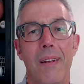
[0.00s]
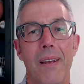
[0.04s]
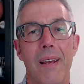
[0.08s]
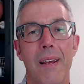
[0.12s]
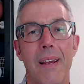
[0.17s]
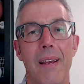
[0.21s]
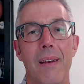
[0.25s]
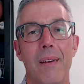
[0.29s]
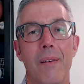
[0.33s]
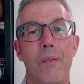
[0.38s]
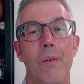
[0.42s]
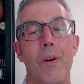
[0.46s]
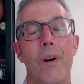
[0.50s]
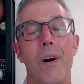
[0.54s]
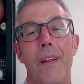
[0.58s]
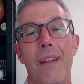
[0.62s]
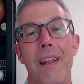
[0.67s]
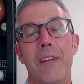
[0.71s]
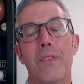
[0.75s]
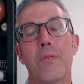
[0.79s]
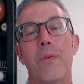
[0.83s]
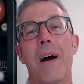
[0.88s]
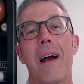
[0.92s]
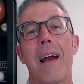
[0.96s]
Yeah. Well, and
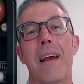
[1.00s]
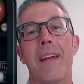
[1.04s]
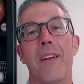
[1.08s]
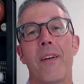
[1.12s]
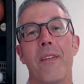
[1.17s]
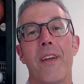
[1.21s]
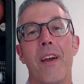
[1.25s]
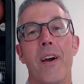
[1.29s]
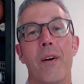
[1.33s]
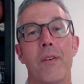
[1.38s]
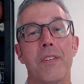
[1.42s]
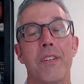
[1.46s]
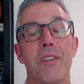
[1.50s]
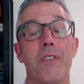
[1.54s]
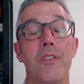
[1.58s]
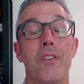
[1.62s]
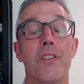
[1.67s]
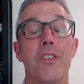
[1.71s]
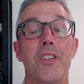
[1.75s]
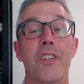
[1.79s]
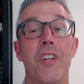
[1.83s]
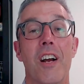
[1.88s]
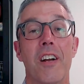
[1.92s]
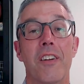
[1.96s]
that's why I know they always you
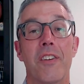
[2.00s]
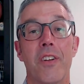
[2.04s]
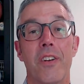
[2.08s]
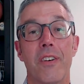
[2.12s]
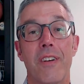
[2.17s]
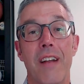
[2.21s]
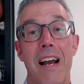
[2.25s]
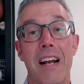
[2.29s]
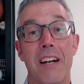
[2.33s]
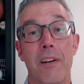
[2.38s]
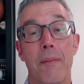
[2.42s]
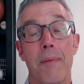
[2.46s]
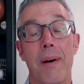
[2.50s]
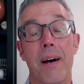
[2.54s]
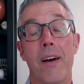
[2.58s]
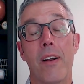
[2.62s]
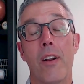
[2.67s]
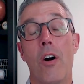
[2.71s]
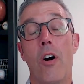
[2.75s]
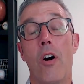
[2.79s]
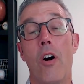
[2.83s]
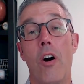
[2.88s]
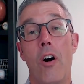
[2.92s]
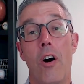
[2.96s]
should talk to your doctor about
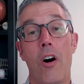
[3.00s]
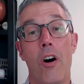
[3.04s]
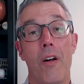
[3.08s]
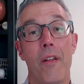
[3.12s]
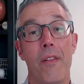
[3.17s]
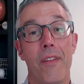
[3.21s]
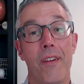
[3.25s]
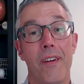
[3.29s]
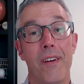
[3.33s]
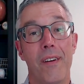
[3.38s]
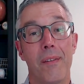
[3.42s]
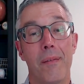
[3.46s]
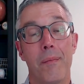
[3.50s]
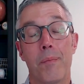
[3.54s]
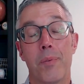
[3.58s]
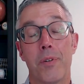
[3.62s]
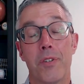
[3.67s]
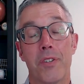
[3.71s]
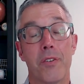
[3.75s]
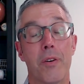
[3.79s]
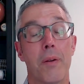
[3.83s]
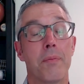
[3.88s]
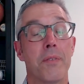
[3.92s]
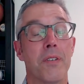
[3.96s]
all the
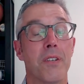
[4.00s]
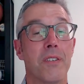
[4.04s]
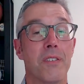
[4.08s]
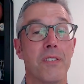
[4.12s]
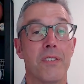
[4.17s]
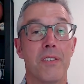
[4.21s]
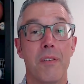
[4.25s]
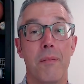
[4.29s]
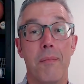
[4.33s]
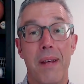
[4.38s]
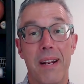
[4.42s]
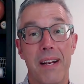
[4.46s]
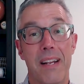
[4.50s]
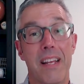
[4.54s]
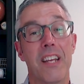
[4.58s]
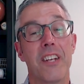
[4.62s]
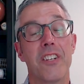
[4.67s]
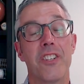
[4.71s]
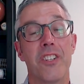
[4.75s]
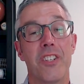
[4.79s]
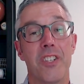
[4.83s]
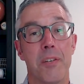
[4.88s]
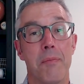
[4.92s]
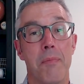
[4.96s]
prescriptions and
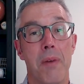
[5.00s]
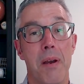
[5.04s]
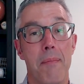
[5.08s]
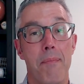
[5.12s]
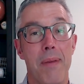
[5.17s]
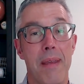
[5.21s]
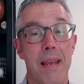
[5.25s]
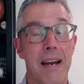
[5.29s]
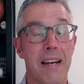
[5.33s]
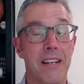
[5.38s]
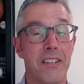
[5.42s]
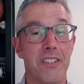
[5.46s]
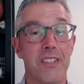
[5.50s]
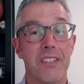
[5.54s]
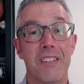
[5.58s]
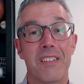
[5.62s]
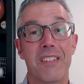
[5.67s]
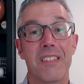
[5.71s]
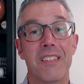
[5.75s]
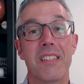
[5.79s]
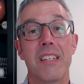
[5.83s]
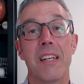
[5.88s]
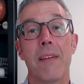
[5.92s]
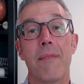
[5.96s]
medications you might be on just to
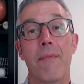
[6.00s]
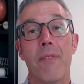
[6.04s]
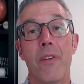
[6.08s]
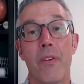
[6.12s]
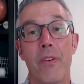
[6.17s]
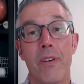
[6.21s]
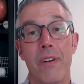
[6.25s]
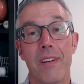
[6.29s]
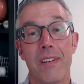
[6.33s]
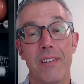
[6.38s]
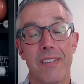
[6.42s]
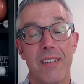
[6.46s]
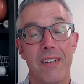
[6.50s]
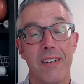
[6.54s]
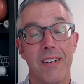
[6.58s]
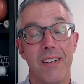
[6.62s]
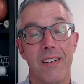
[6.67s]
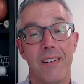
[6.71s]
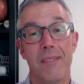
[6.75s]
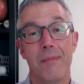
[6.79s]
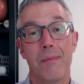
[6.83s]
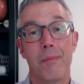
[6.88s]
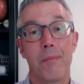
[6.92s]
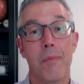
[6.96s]
see if there is
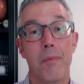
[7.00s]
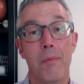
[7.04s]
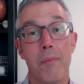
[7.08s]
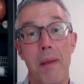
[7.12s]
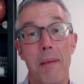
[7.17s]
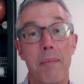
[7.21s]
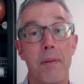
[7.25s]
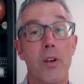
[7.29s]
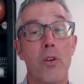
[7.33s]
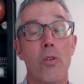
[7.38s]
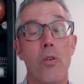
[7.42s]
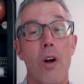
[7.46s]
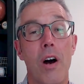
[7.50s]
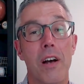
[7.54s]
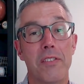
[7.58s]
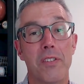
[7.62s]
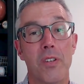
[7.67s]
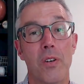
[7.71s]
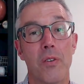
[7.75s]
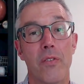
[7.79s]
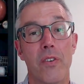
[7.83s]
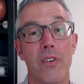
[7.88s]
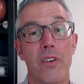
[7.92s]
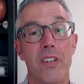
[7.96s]
any maybe
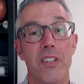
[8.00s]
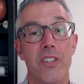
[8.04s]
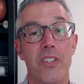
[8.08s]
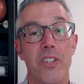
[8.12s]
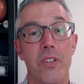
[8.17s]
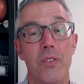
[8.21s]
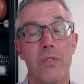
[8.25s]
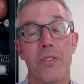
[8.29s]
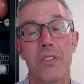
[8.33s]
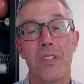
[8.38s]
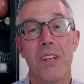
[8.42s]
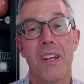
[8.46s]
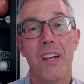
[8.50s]
crossover issues.